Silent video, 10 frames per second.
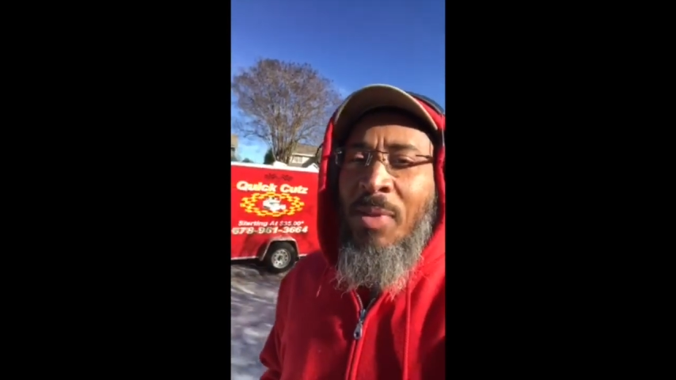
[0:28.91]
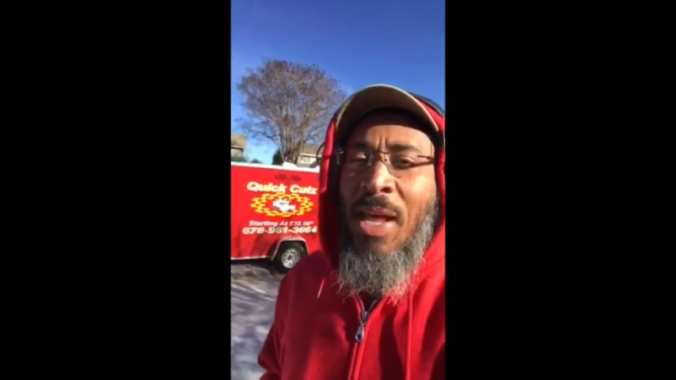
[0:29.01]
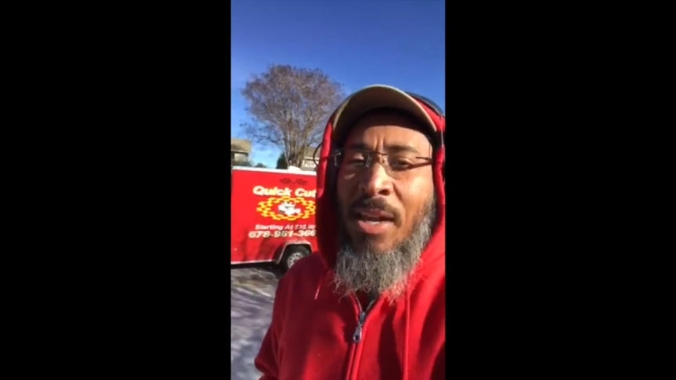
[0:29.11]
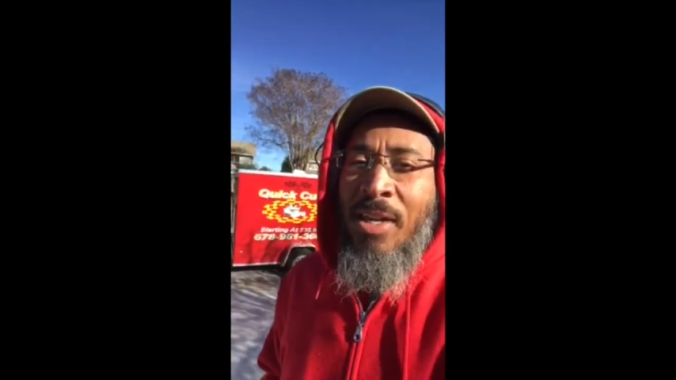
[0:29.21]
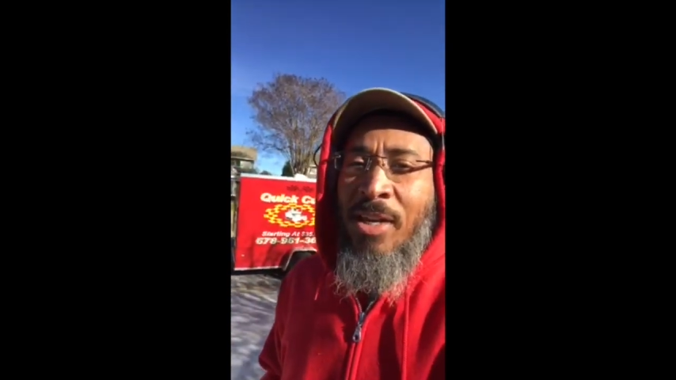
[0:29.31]
Been
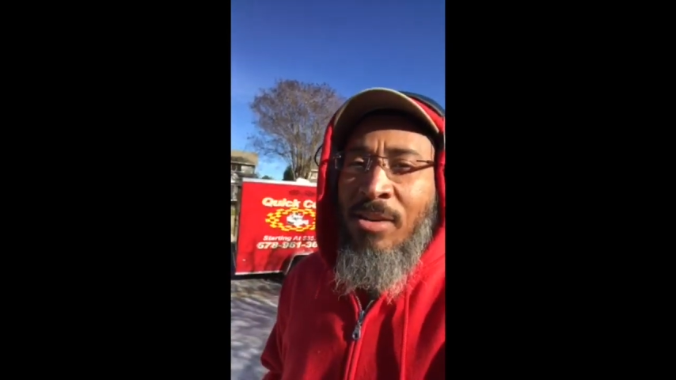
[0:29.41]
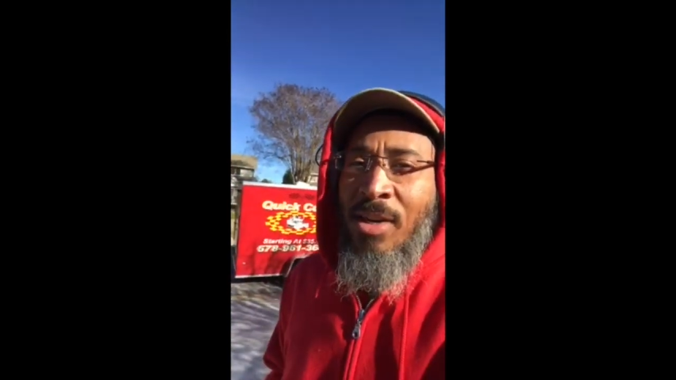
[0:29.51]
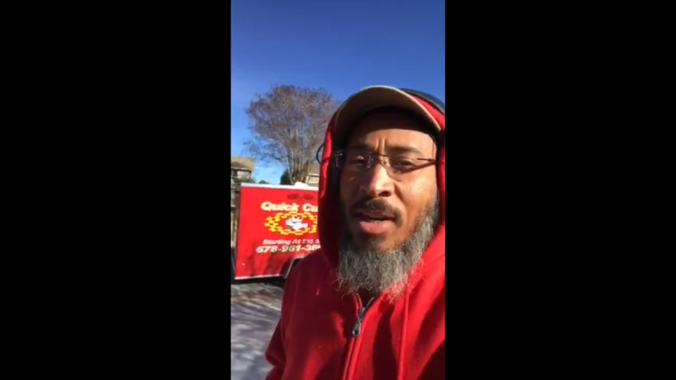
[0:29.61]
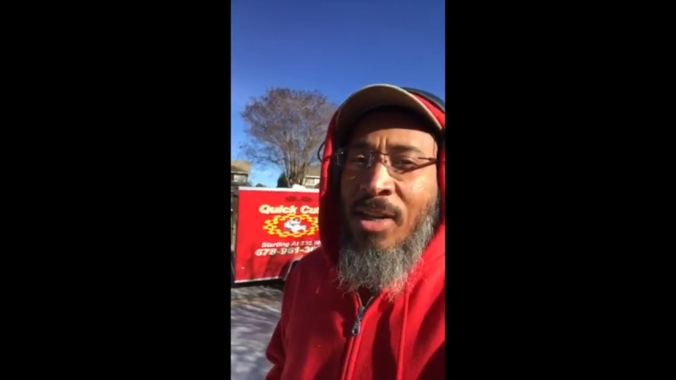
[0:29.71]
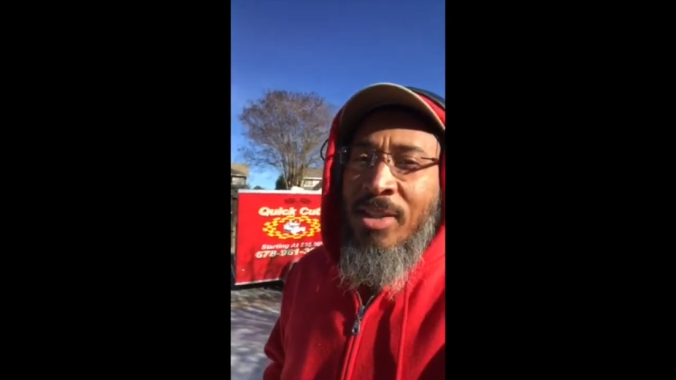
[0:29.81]
out here
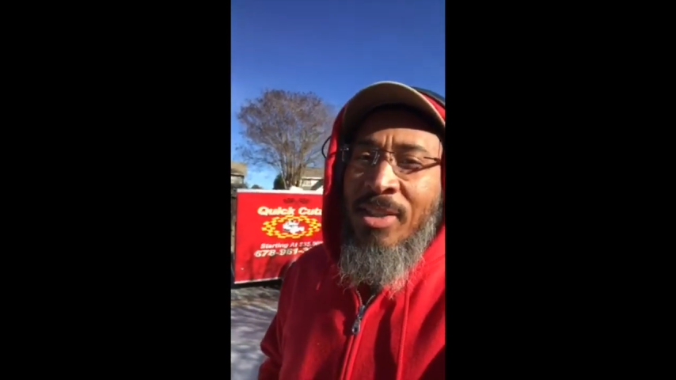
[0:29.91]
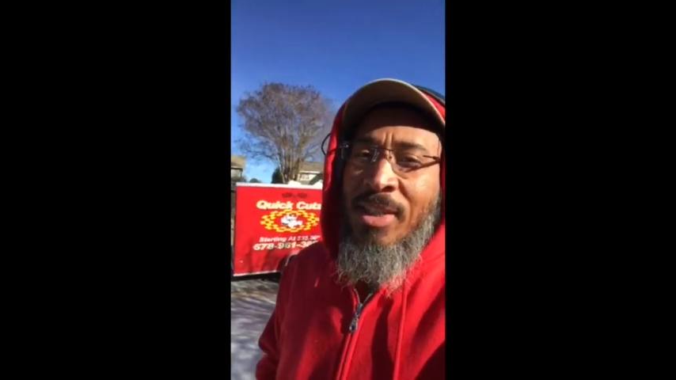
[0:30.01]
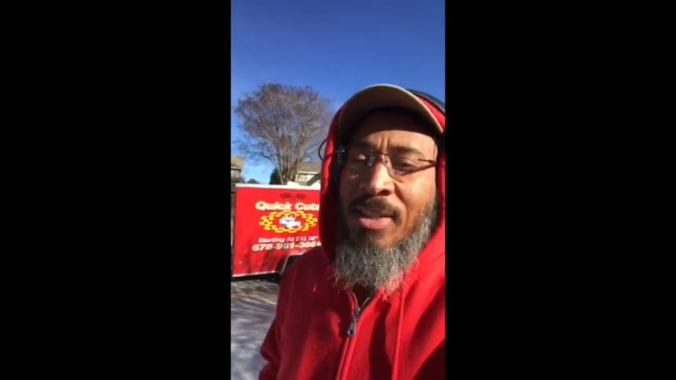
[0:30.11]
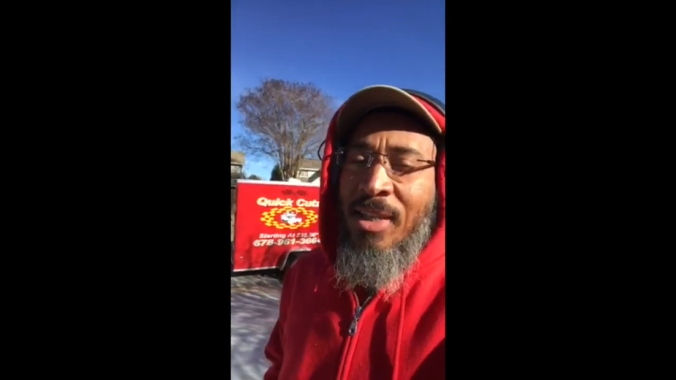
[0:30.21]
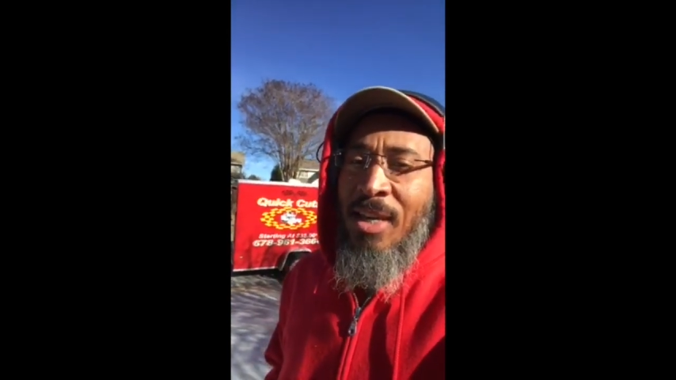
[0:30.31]

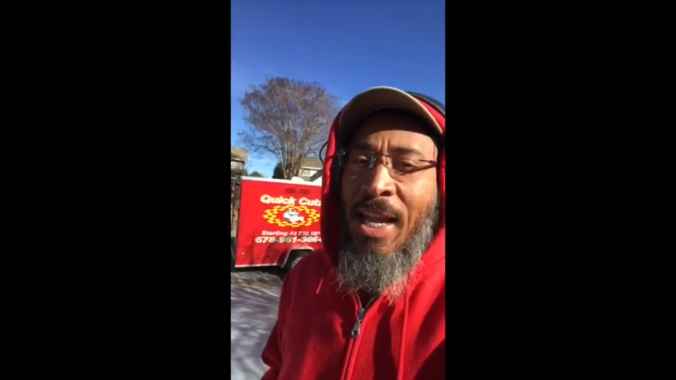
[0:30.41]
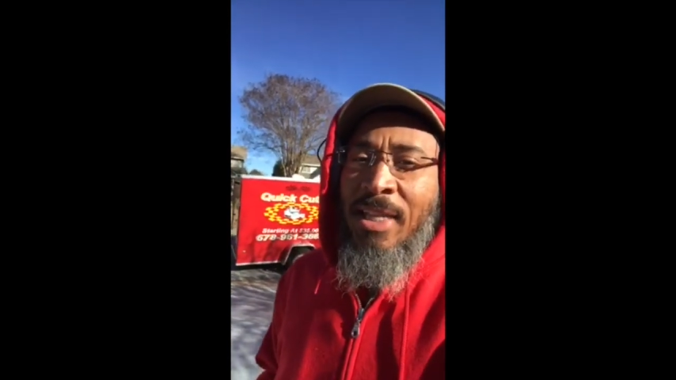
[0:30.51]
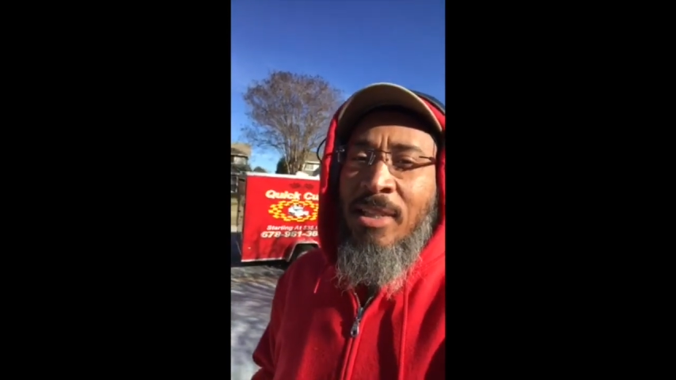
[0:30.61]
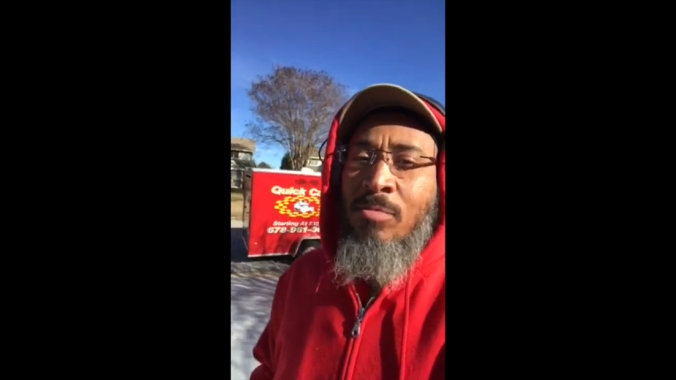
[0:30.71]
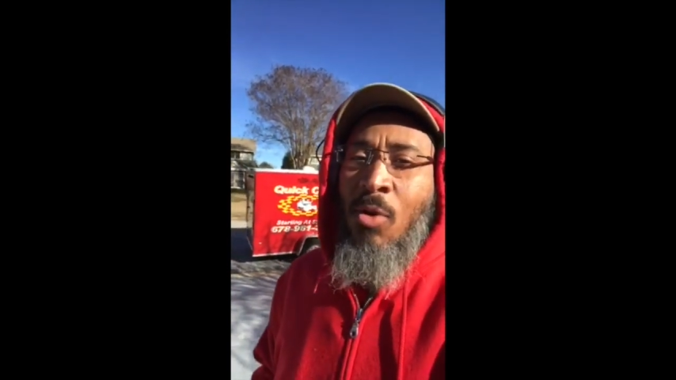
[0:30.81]
since
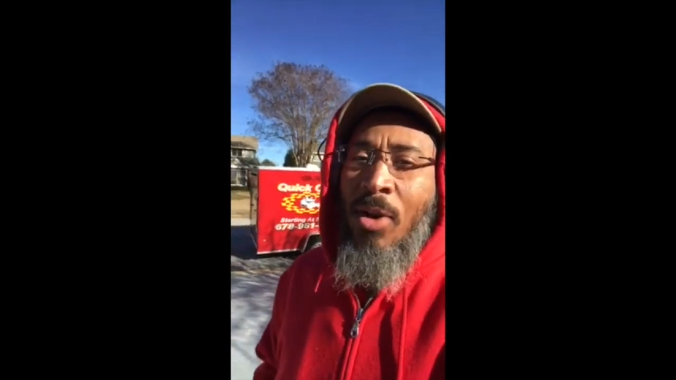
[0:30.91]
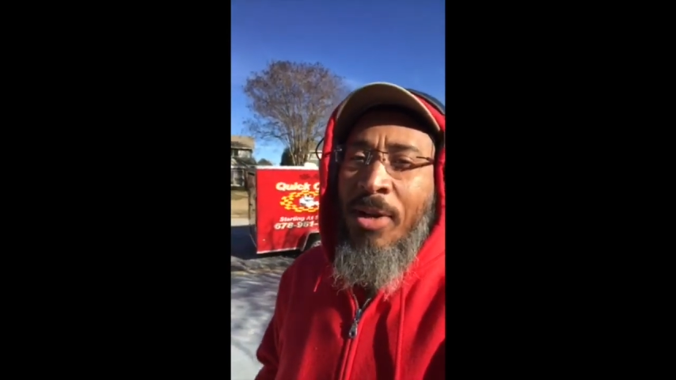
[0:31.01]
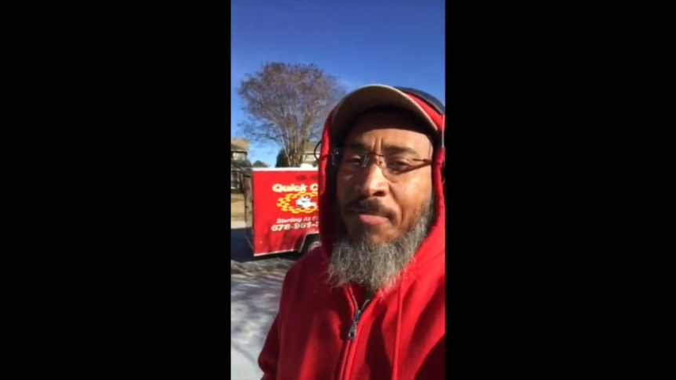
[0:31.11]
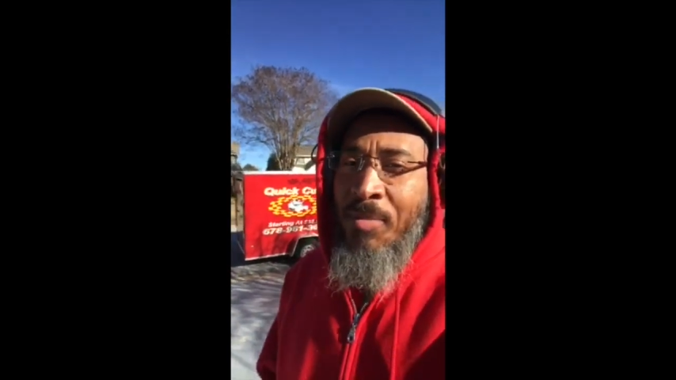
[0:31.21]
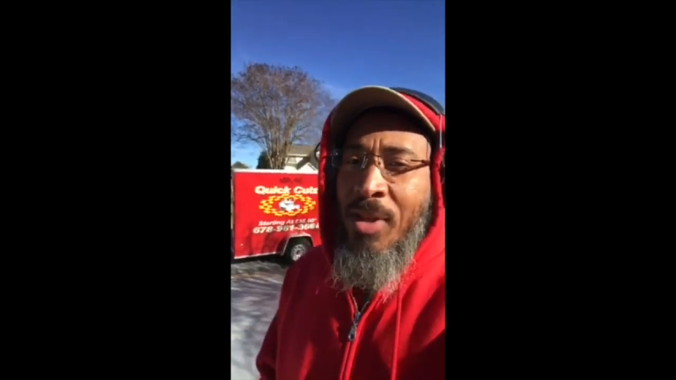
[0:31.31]
8 this morning.